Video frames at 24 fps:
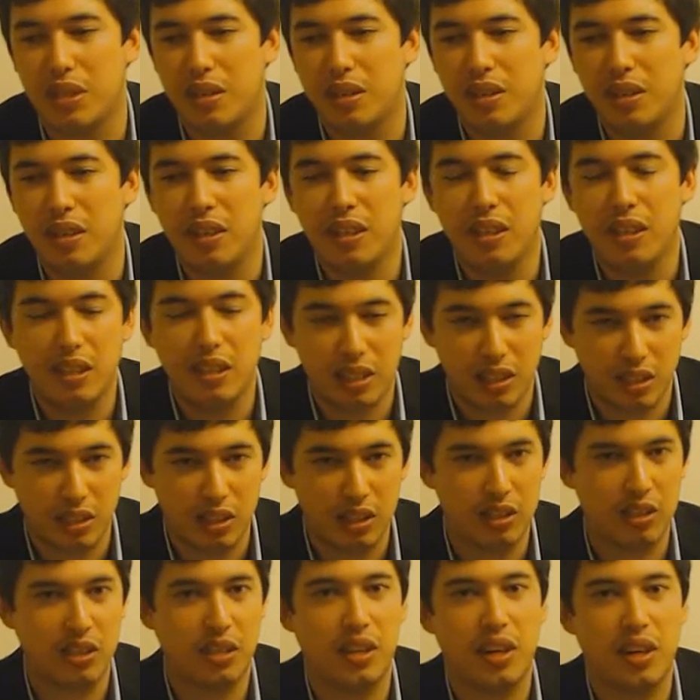That
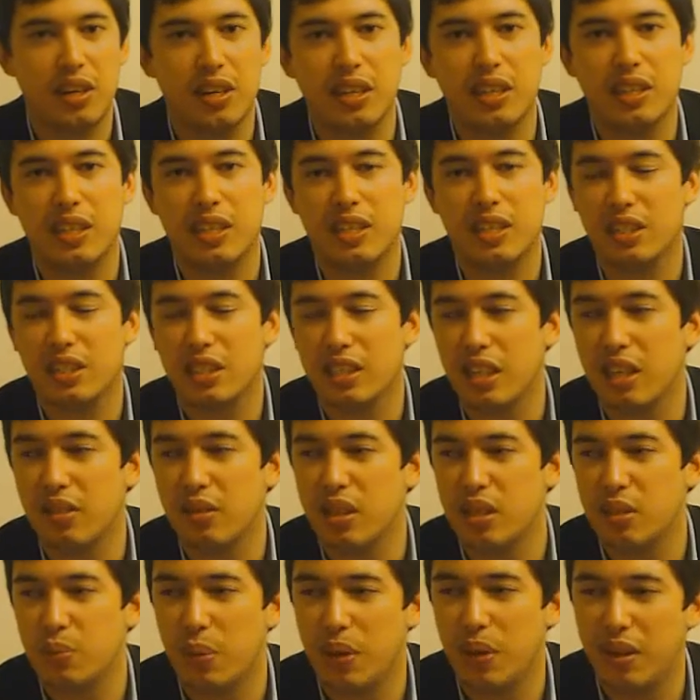he's learning this
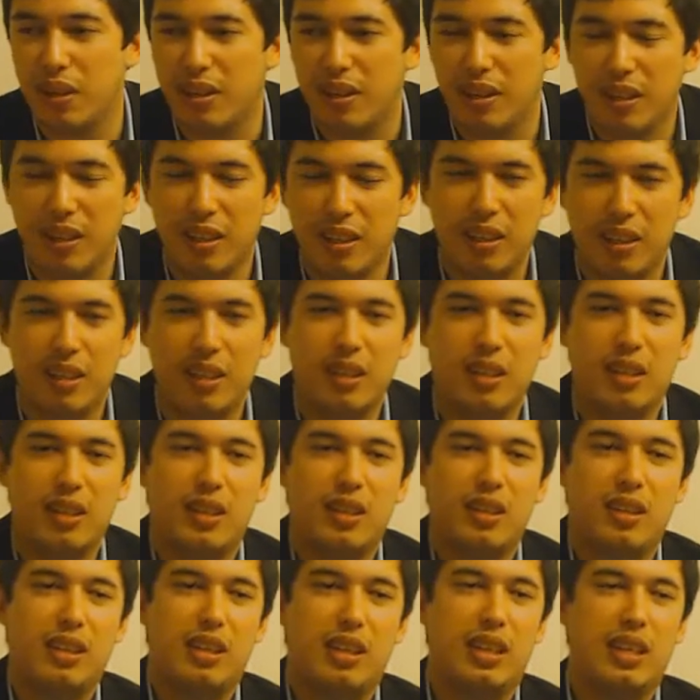series, but
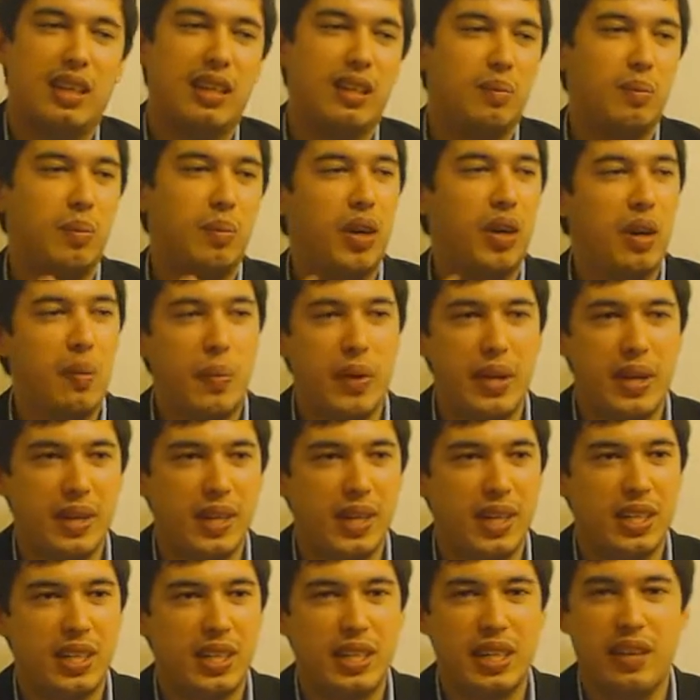it might be
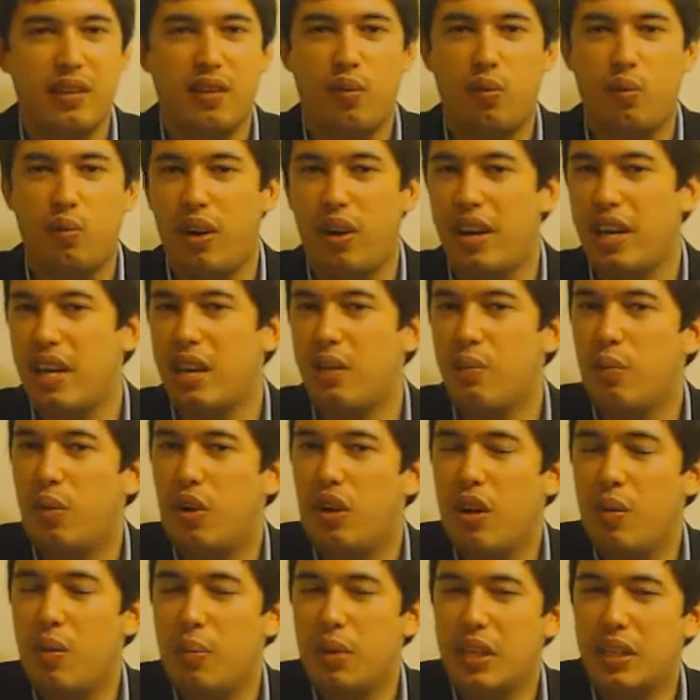another year of where he
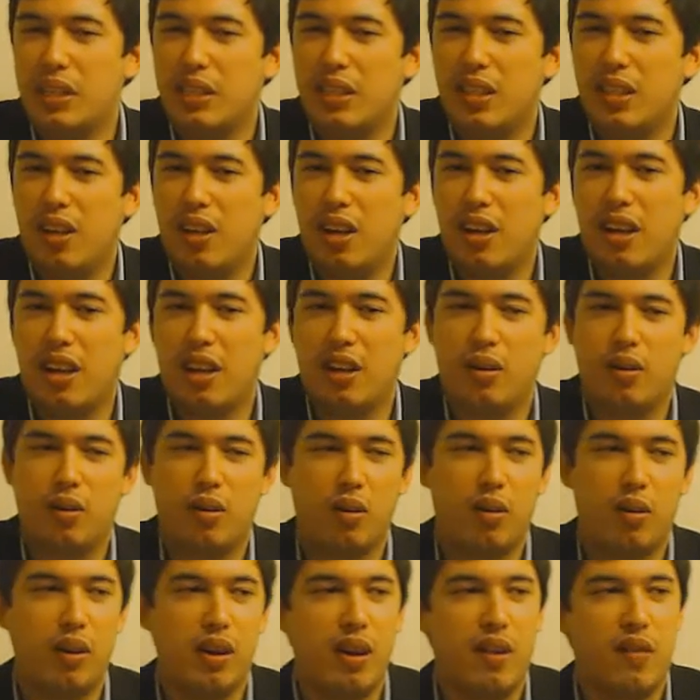might be learning,
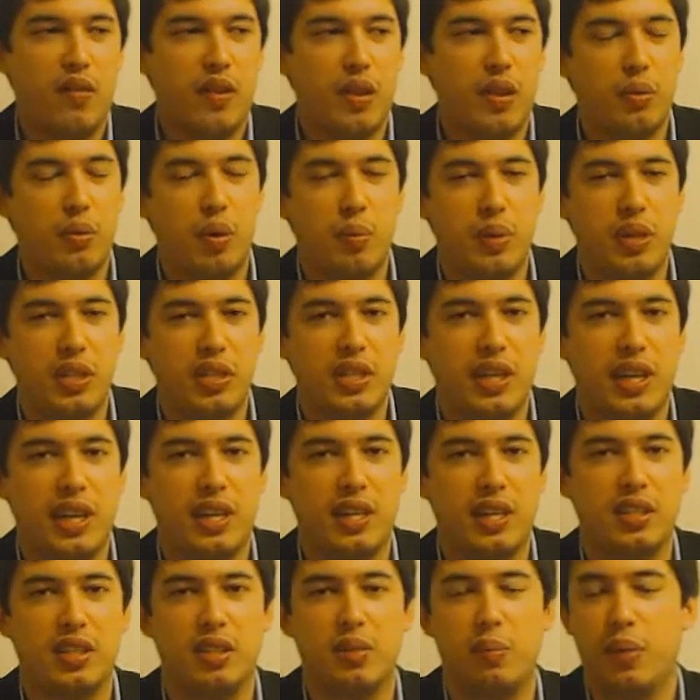or if he will be
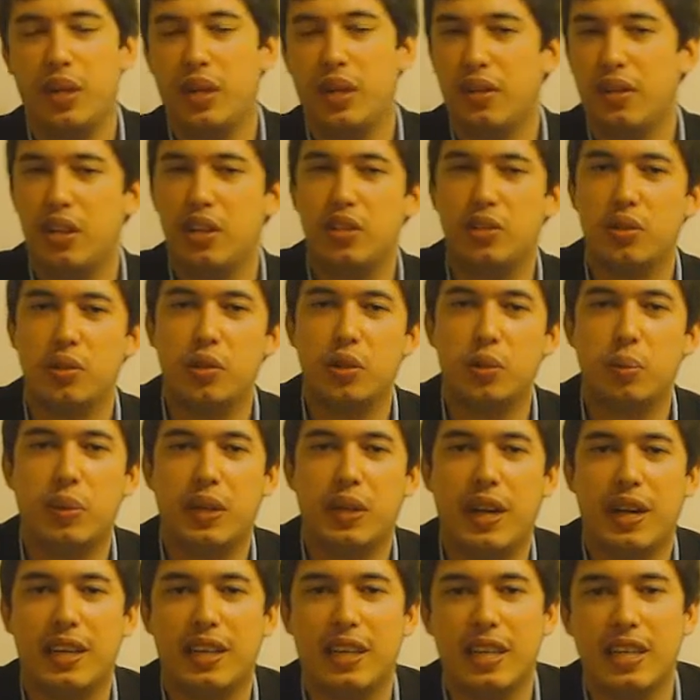challenging, a bit like Jules
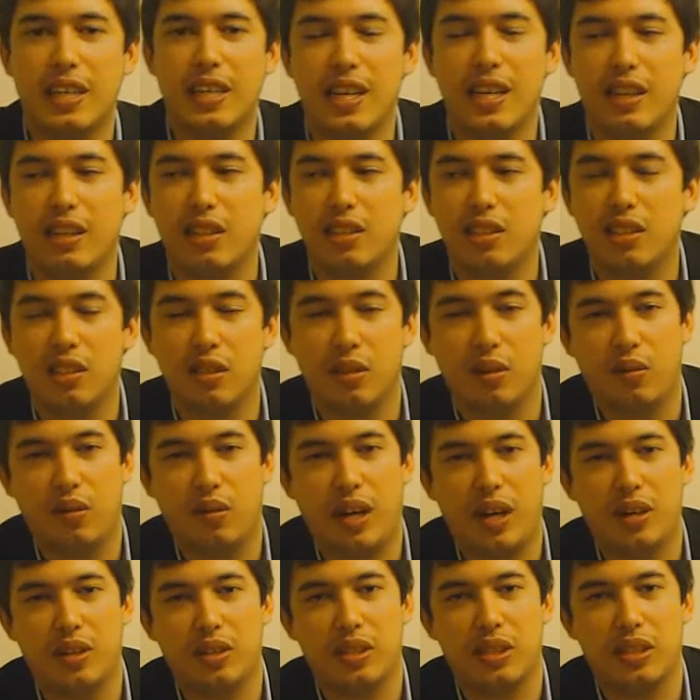Bianchi in
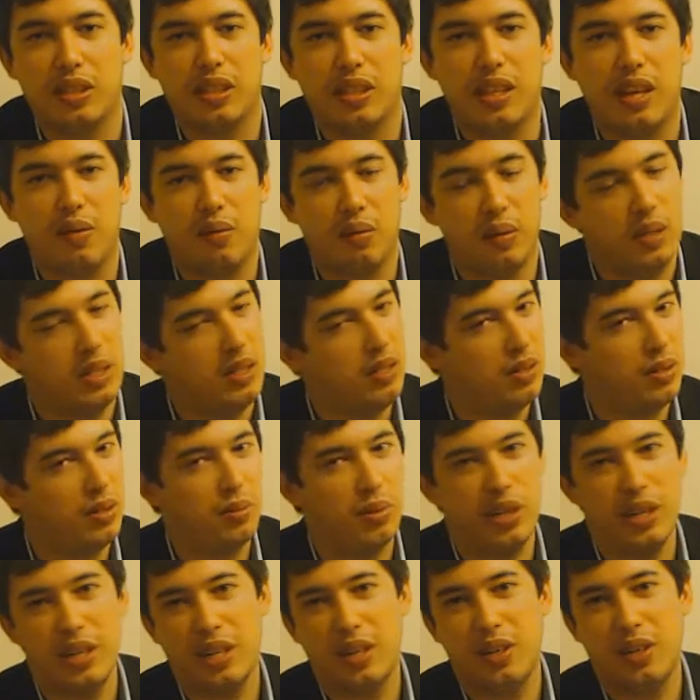2011. We're not
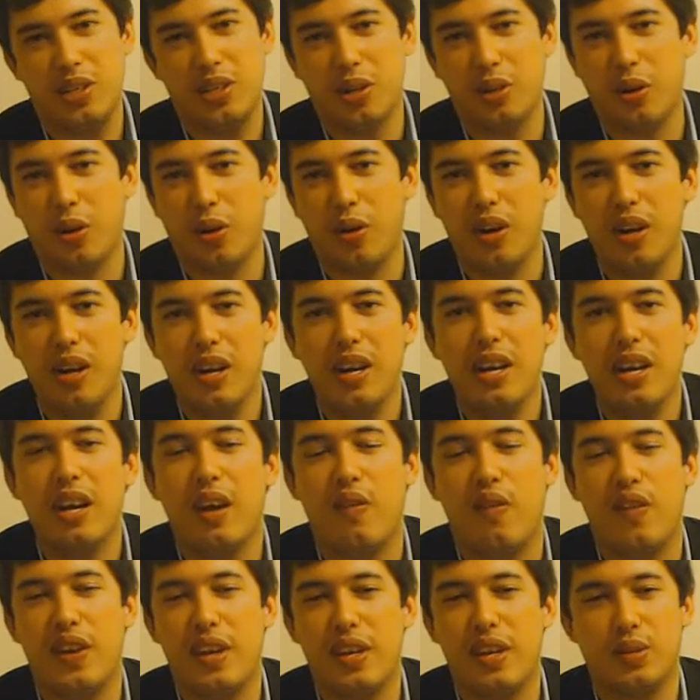really sure
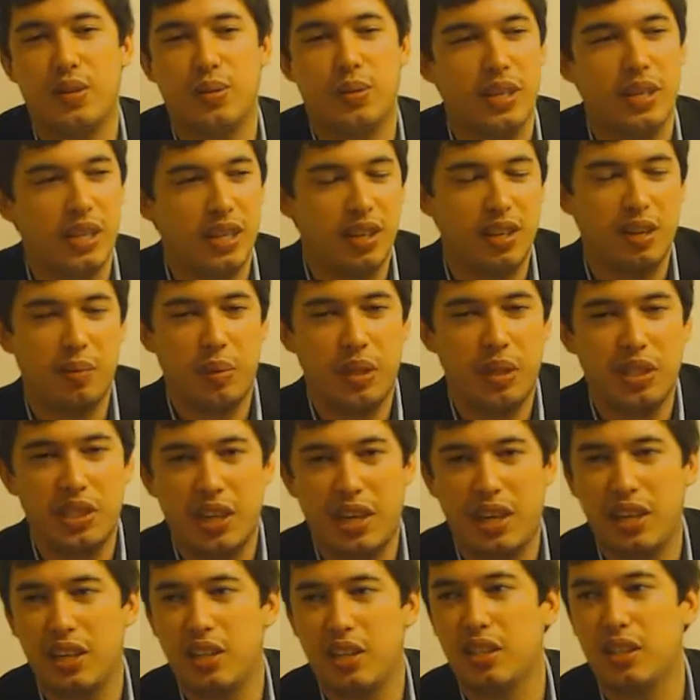if he's really going to be
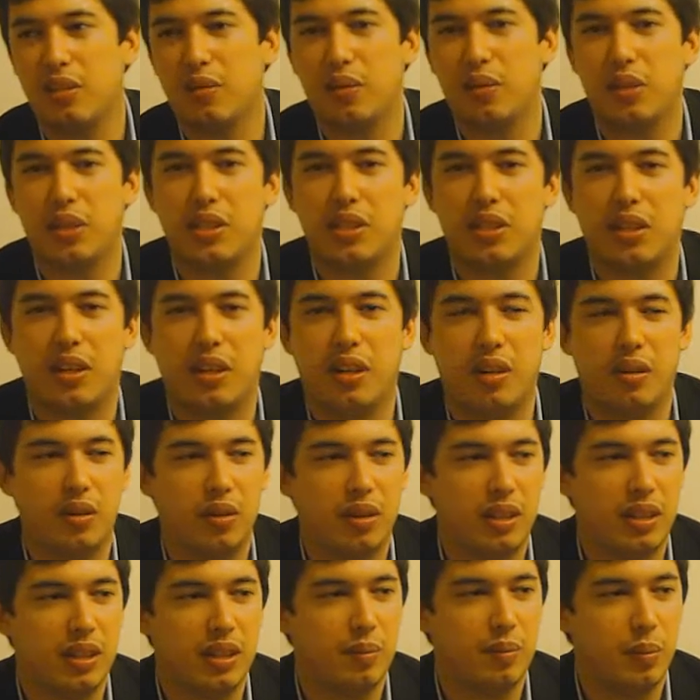challenging for the title.
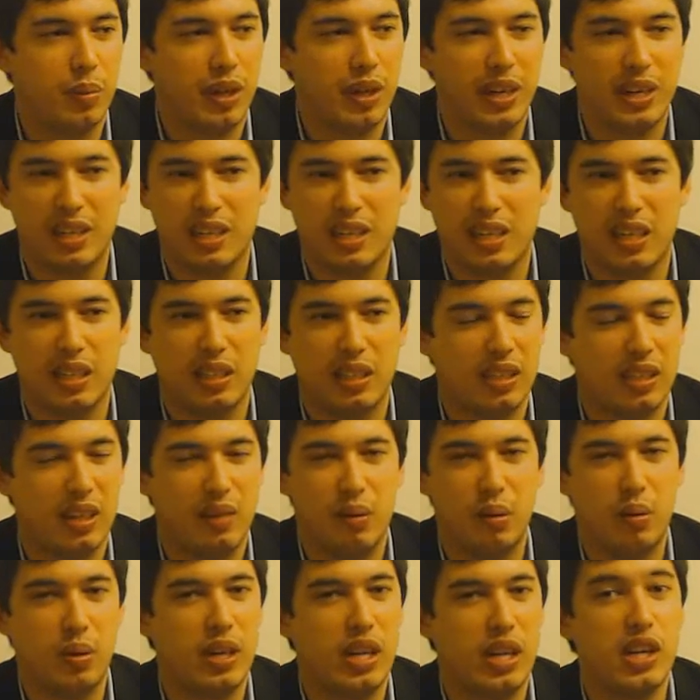Like Bianchi
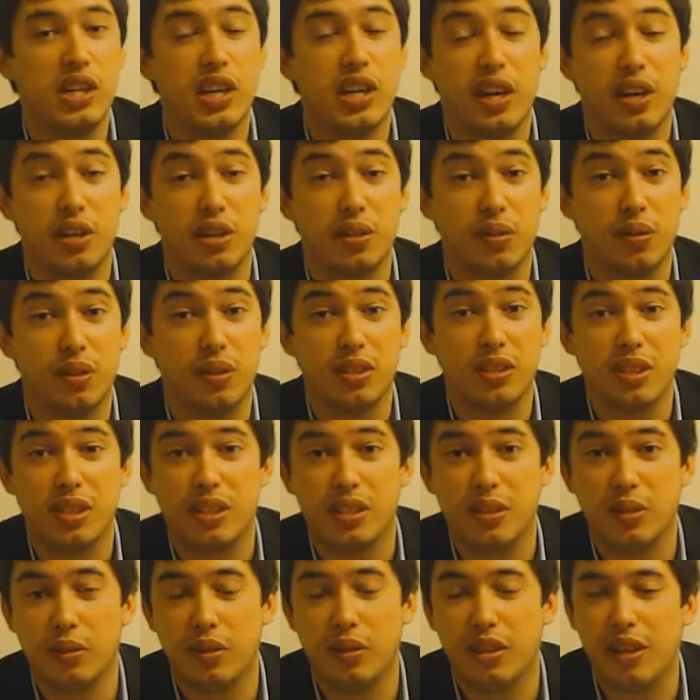never really challenged for the
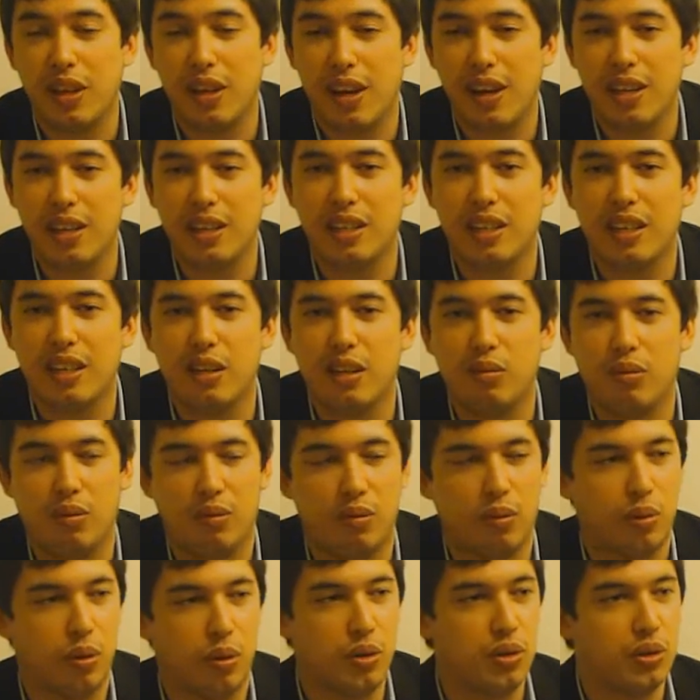title that year,
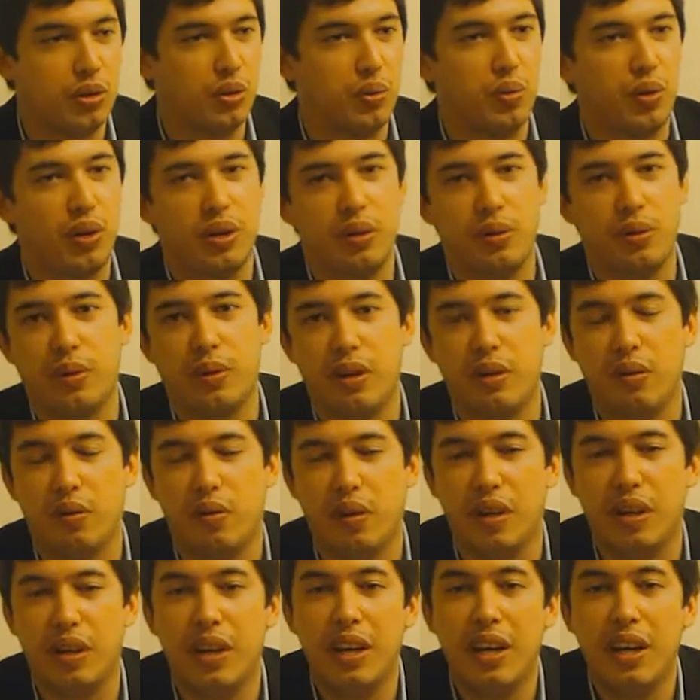with Grosjean running away with
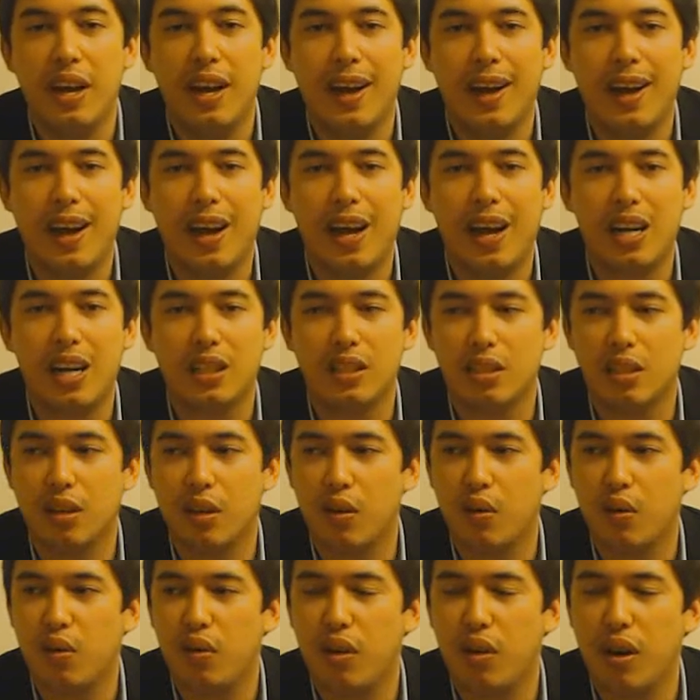it at
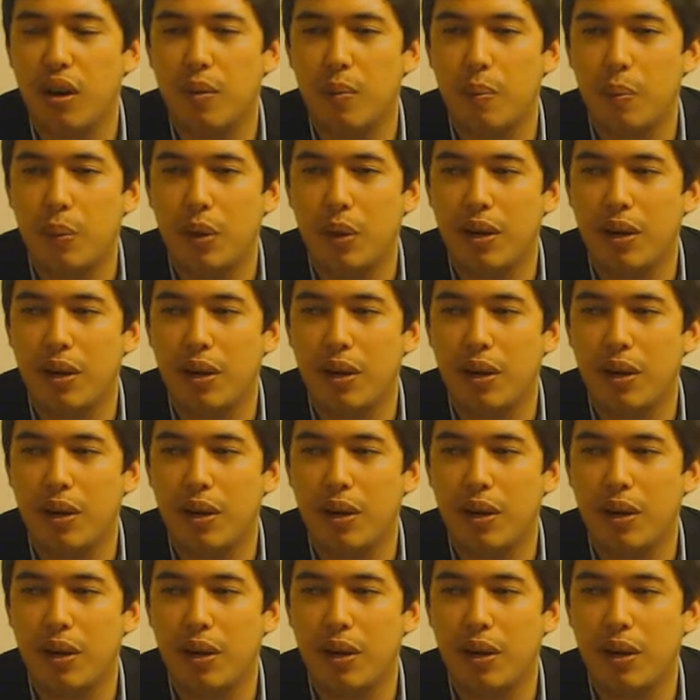the front.